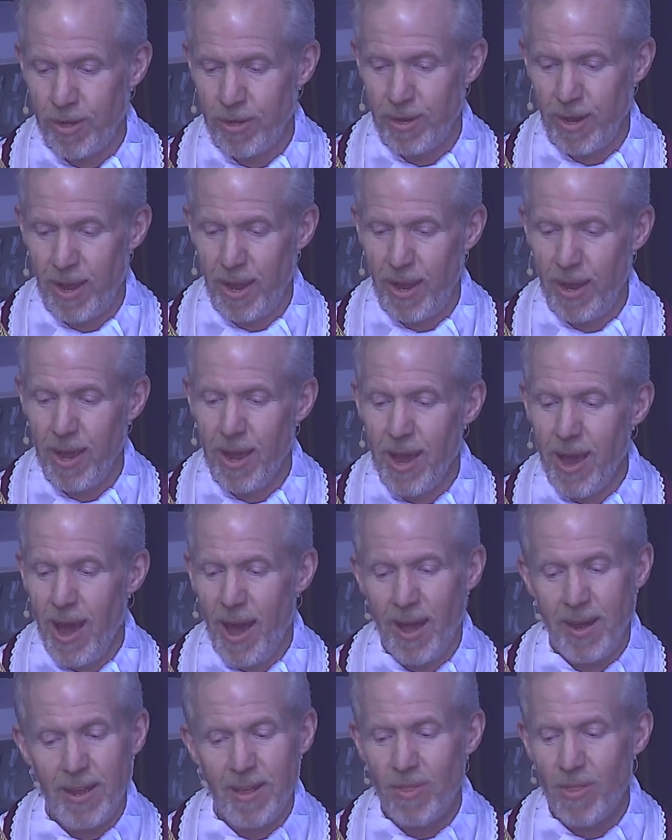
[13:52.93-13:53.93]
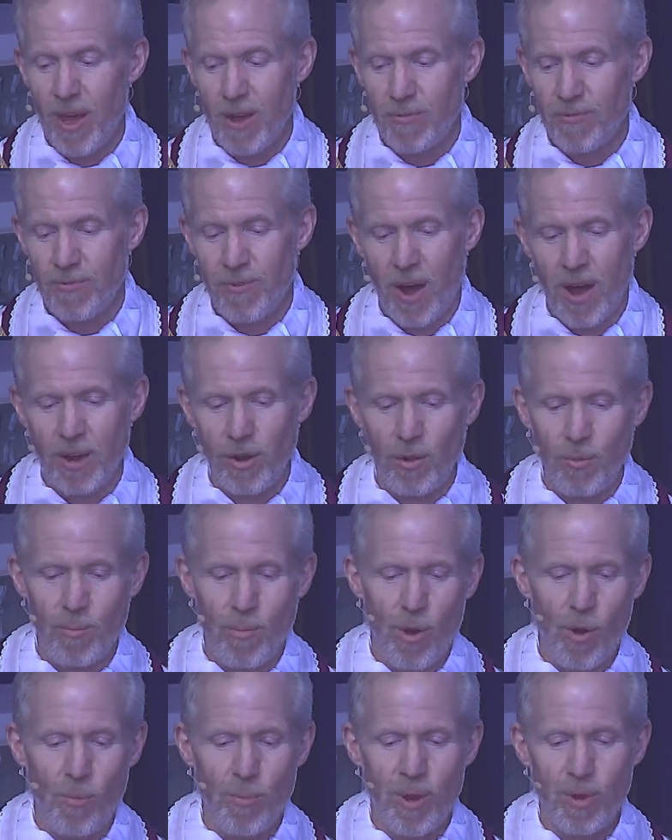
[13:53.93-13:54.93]
day. And in that final
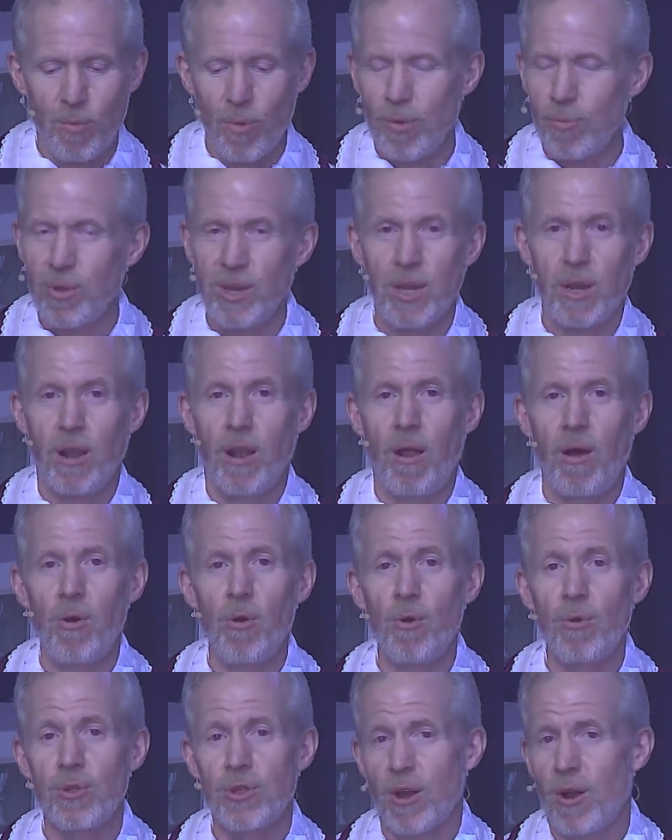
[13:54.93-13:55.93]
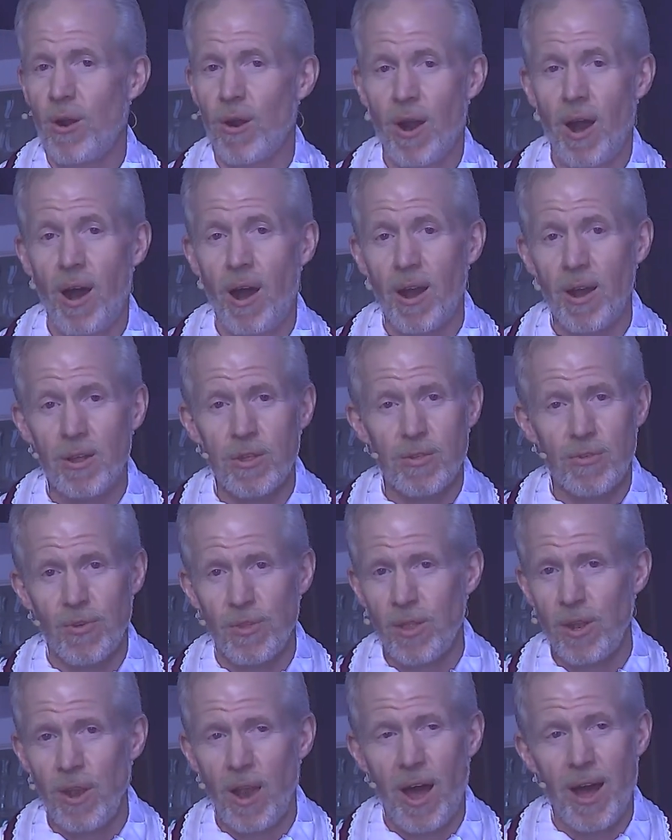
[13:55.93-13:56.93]
moment when we close our eyes for
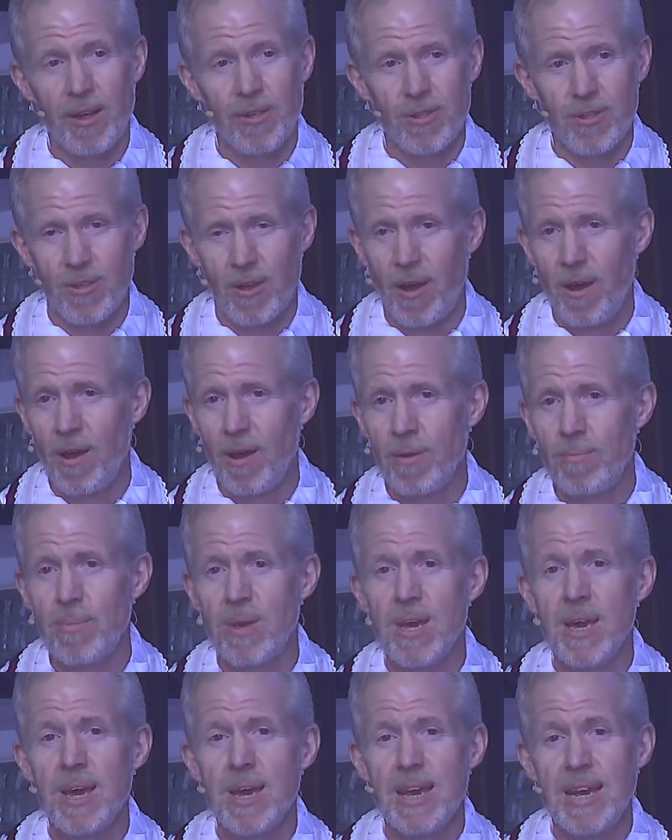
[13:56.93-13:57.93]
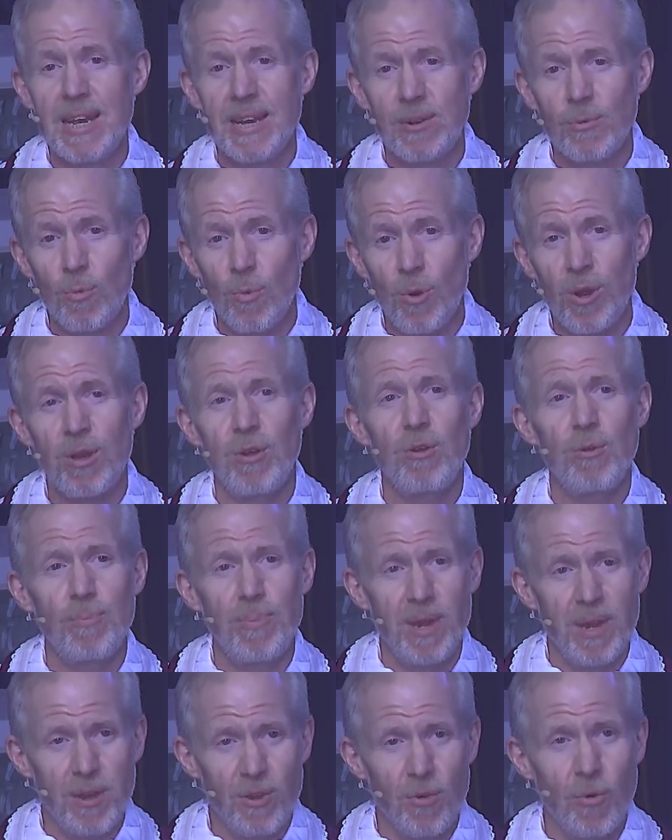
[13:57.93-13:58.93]
the last time, it will
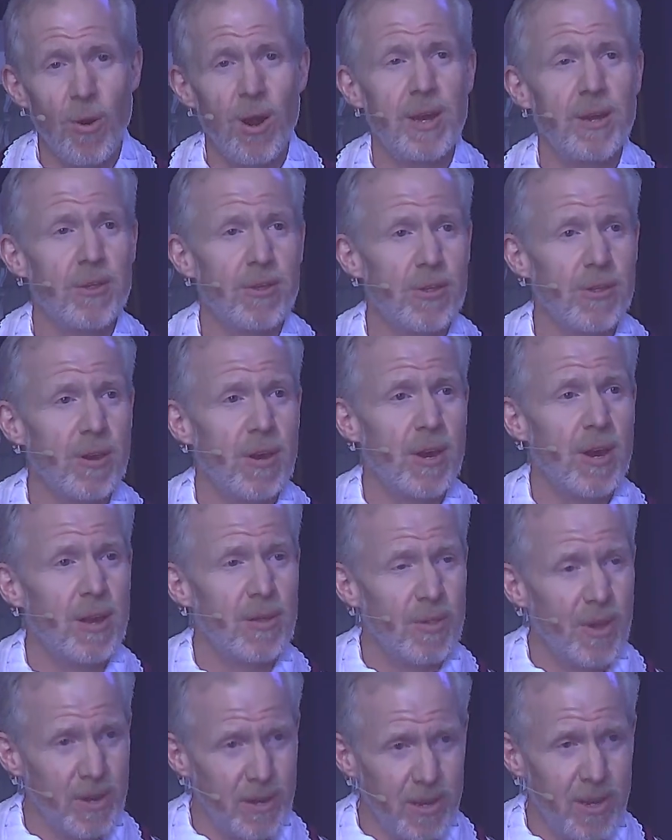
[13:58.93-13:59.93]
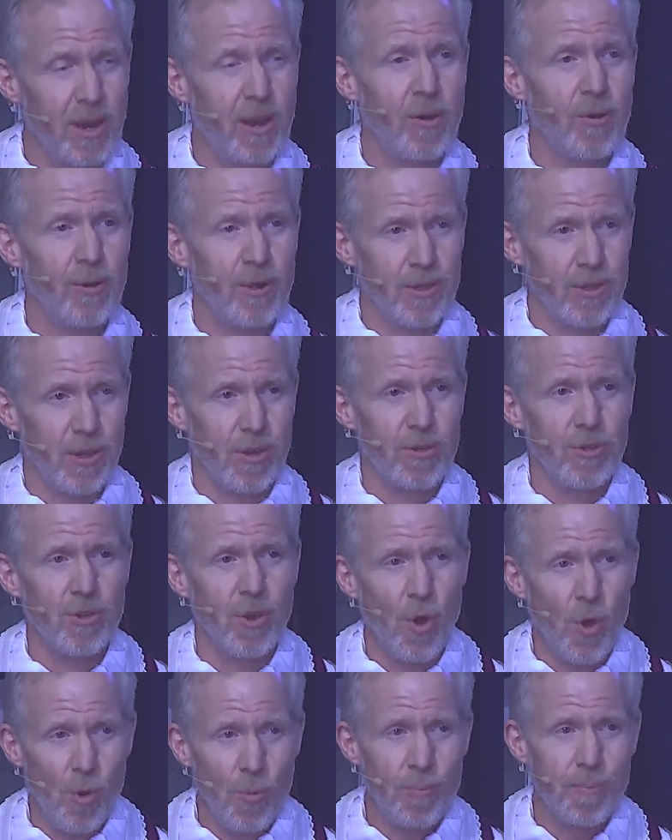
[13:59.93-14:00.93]
be grace that carries us
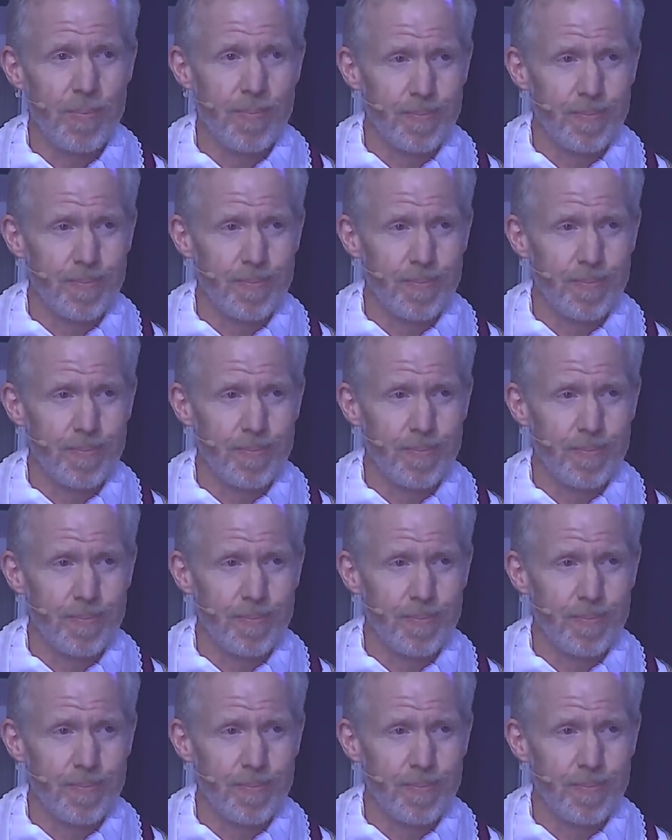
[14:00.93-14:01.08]
home.